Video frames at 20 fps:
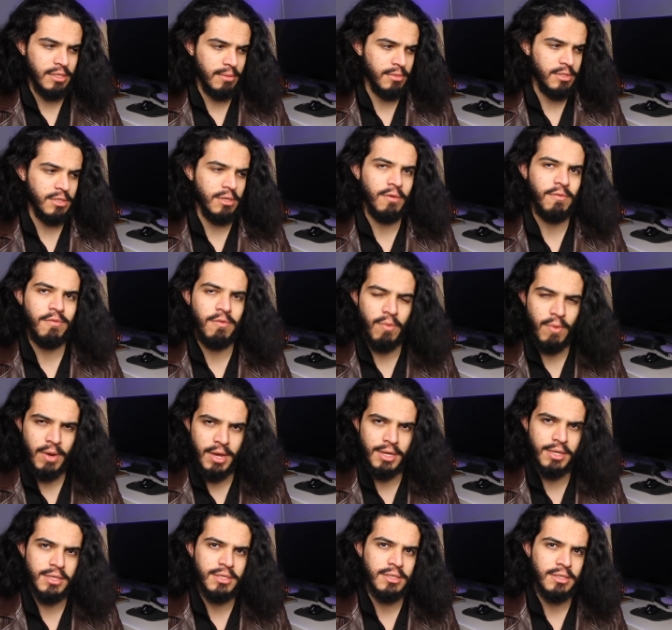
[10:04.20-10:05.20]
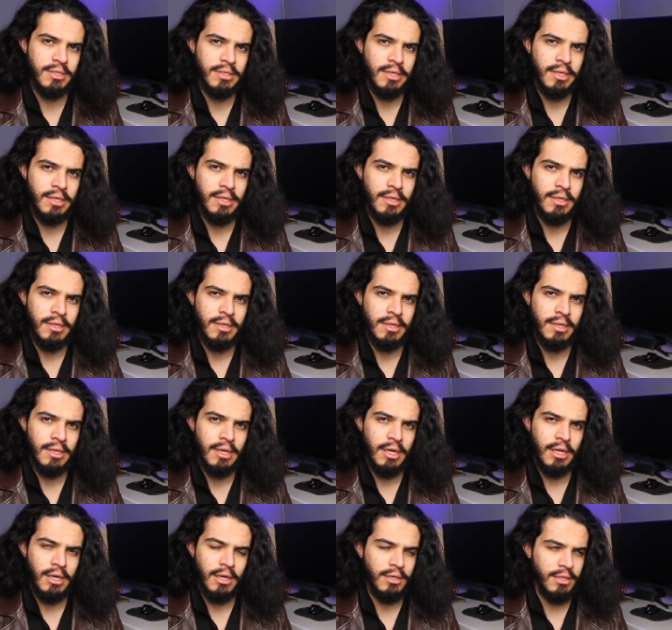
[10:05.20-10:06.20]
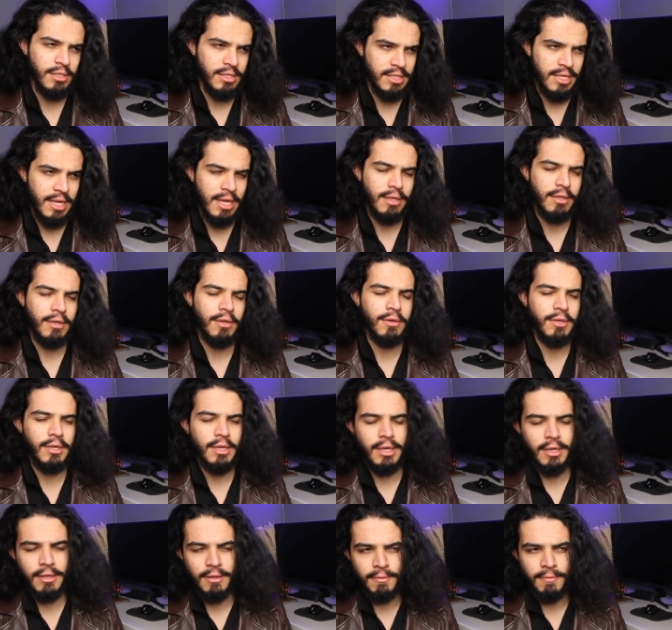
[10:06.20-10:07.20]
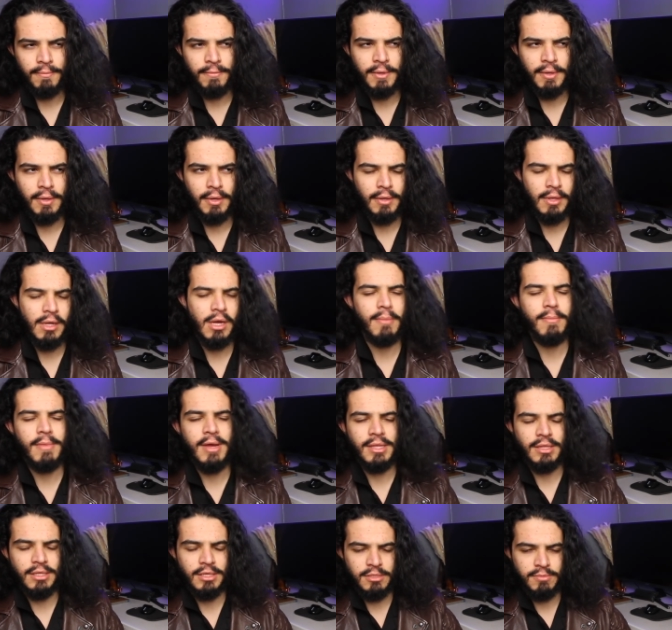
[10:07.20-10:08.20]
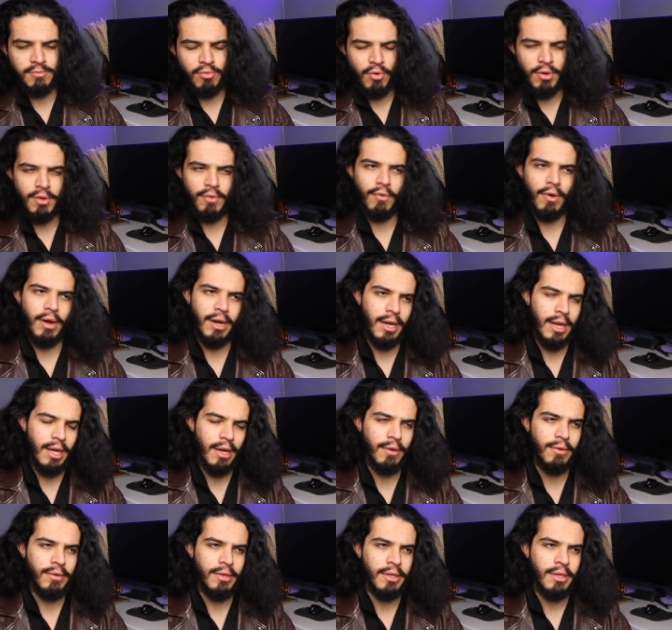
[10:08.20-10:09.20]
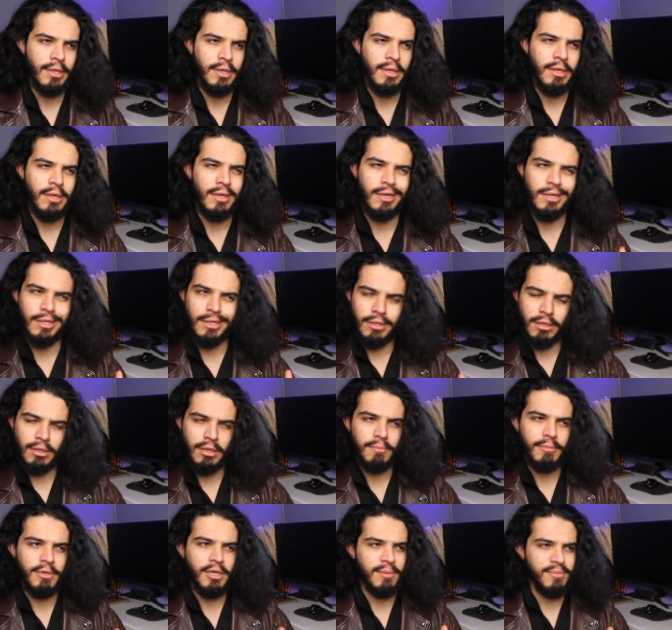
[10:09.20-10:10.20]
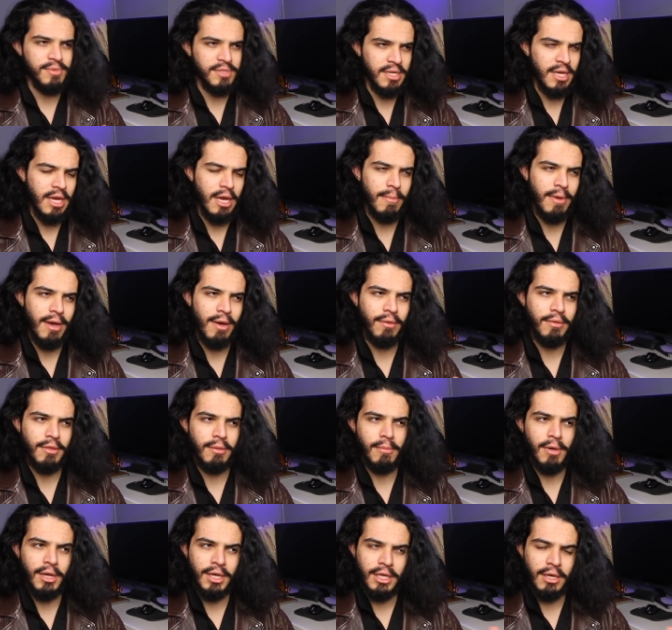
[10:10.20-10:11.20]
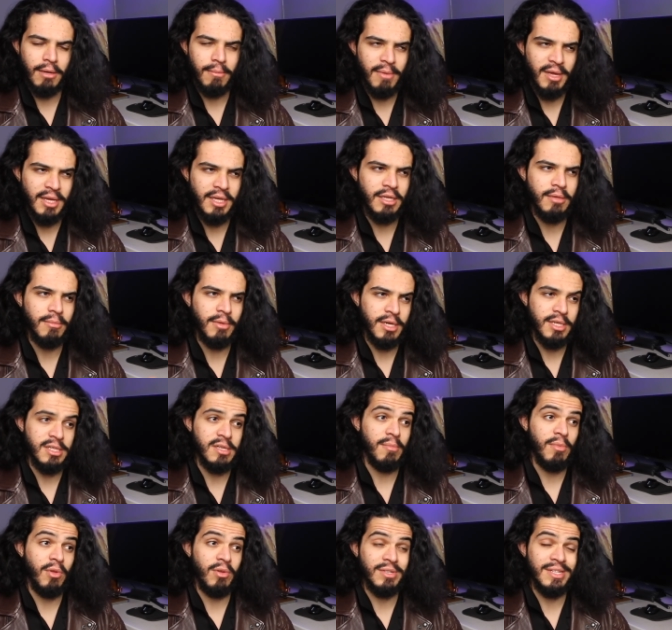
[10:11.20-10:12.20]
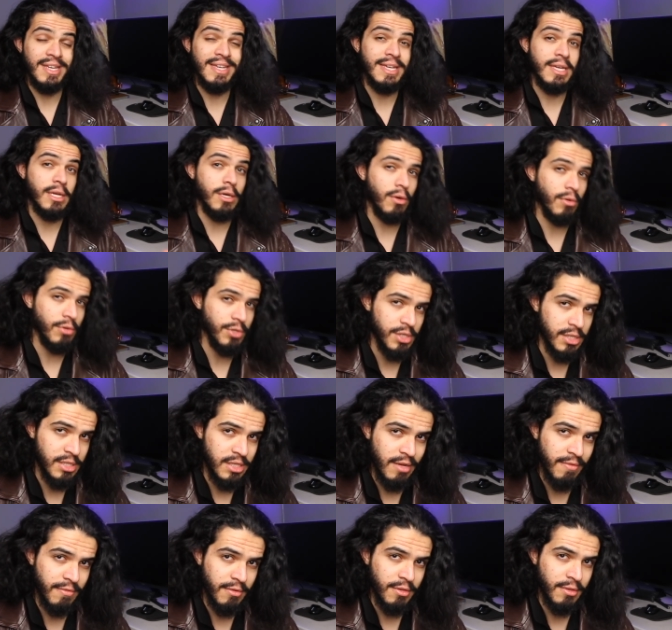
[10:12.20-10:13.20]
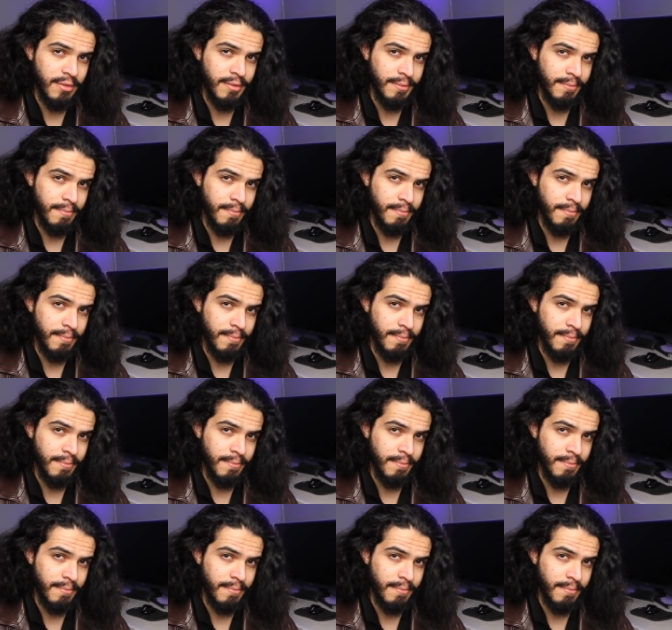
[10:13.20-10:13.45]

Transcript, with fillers: some self awareness and understand okay, I'm at this point right now. I can't be upset about the money I'm making because I'm not taking conscious effort